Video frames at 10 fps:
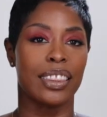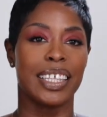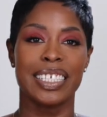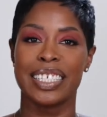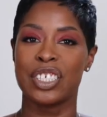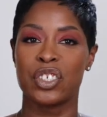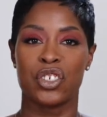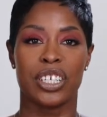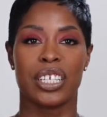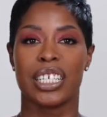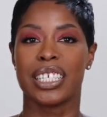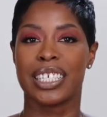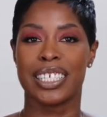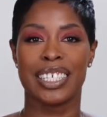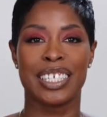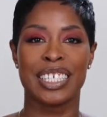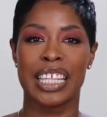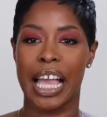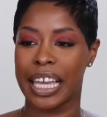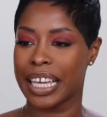This is just, this is
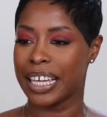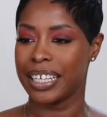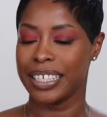like